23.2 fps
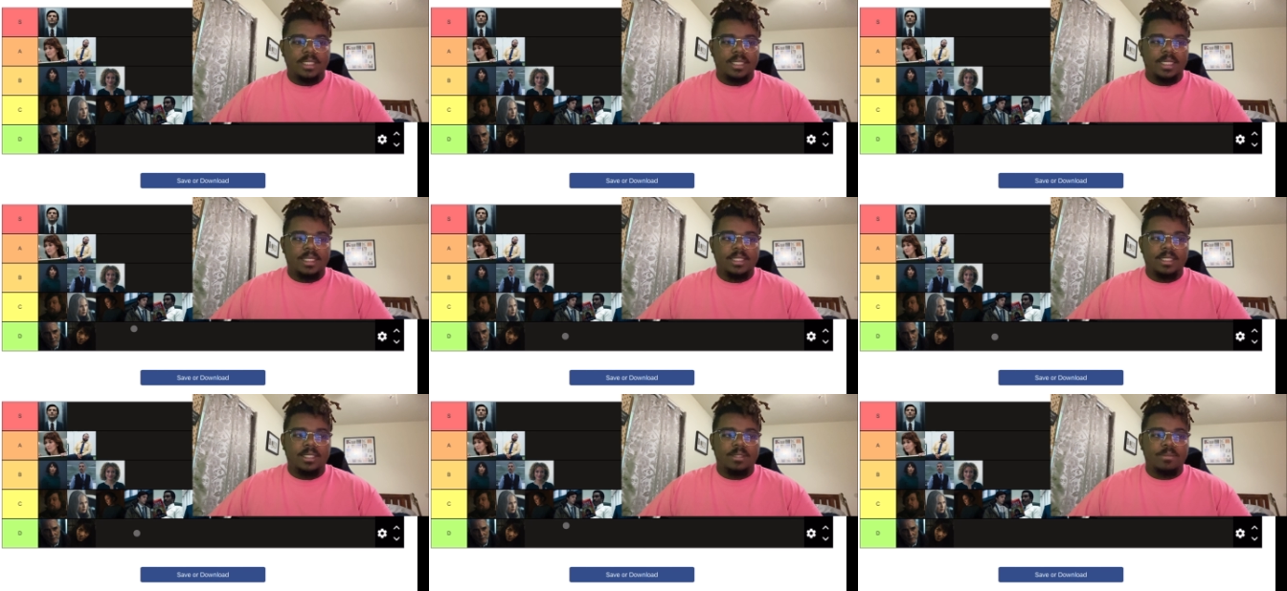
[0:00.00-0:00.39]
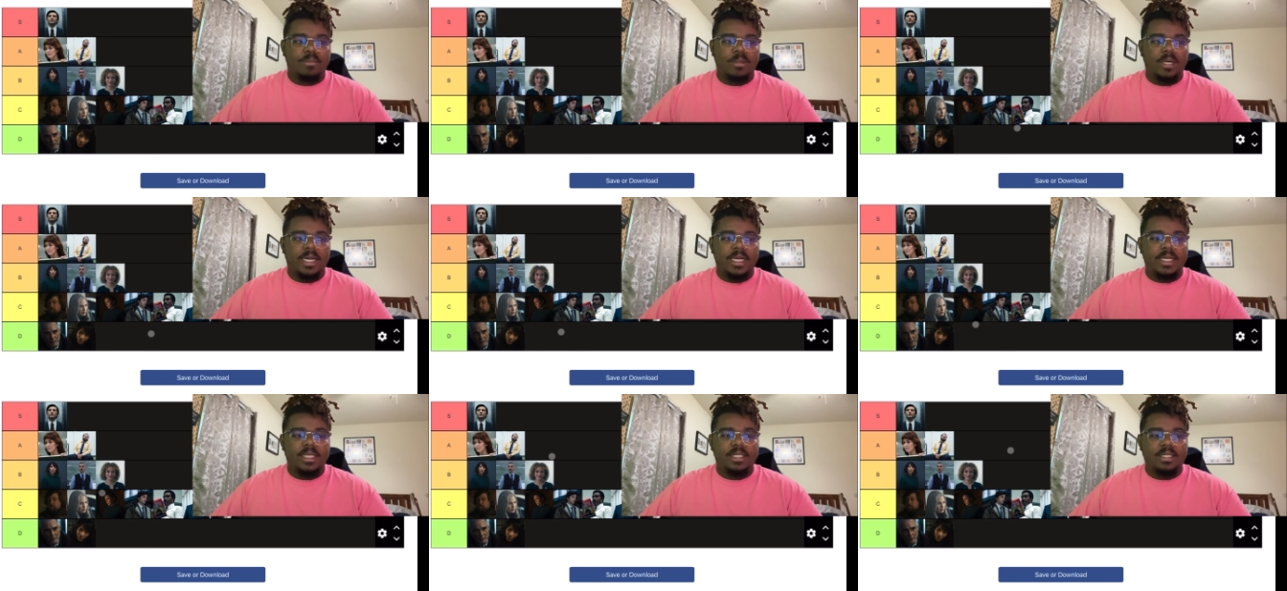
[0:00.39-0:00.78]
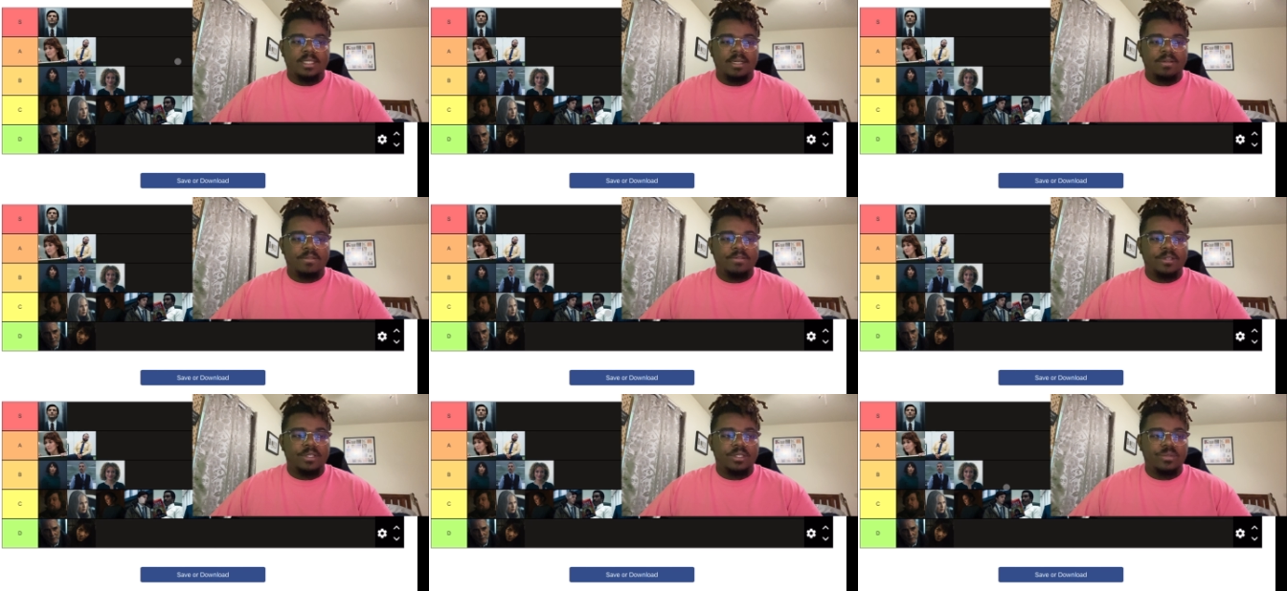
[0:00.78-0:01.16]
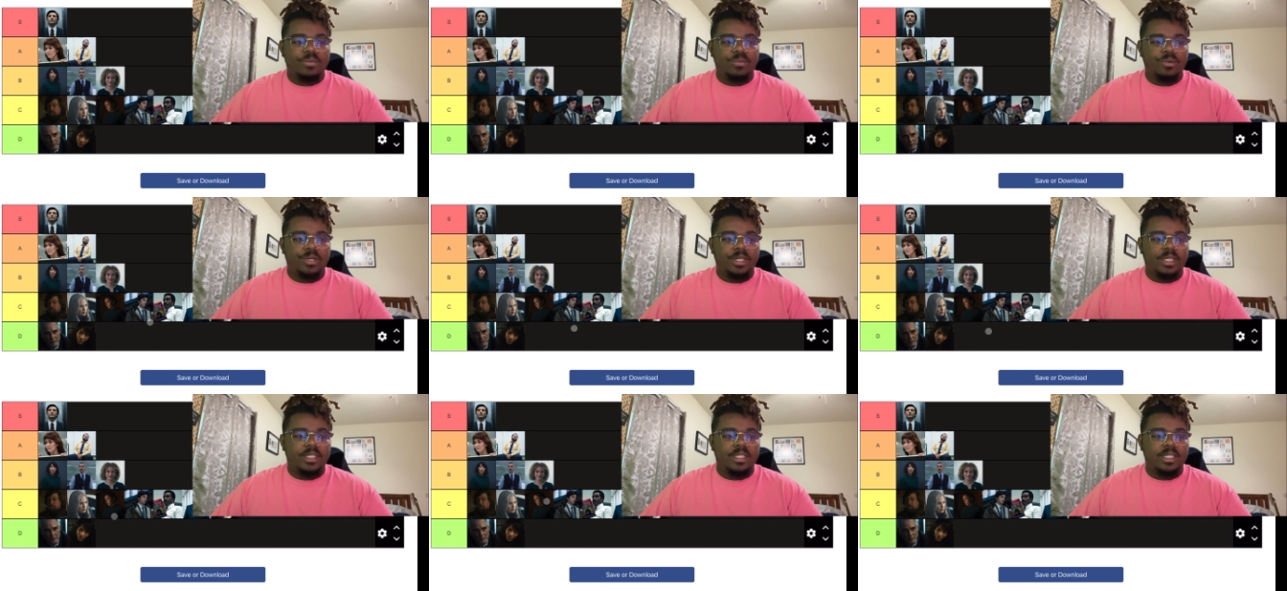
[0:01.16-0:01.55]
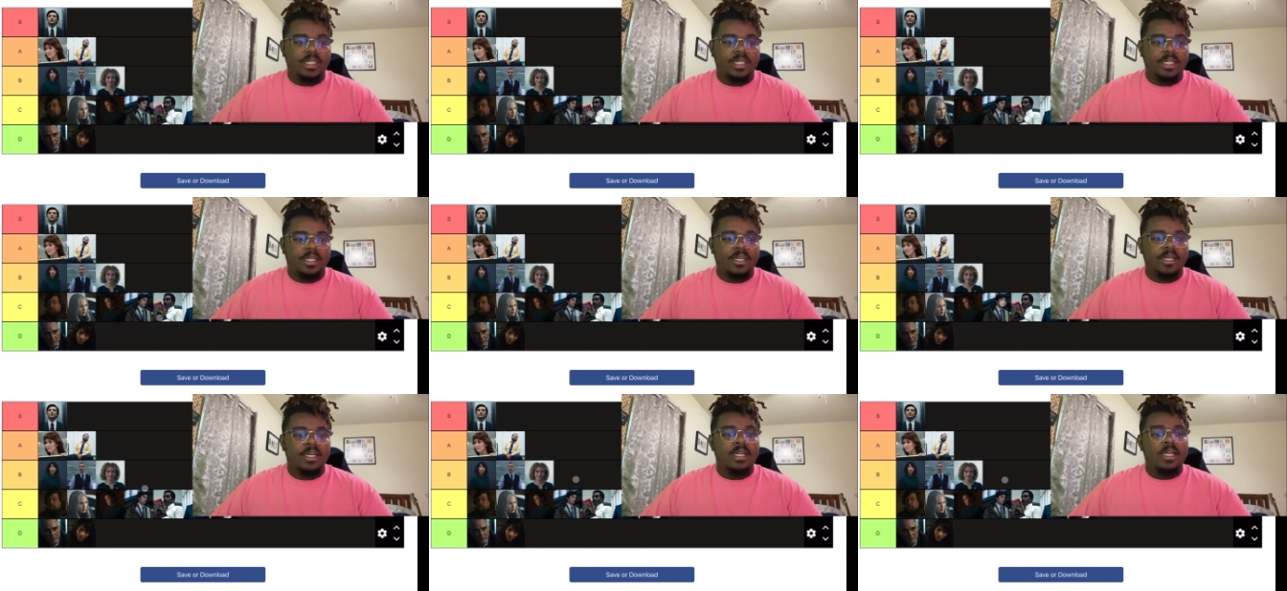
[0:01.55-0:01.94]
This is my seventh work
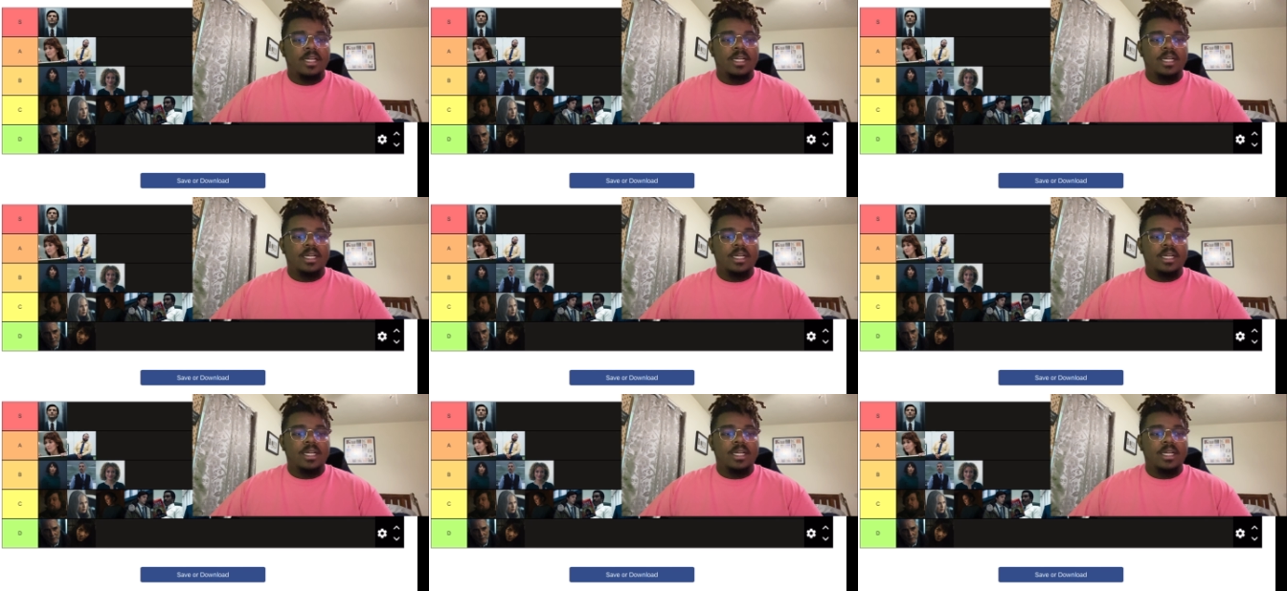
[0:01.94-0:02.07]
tier.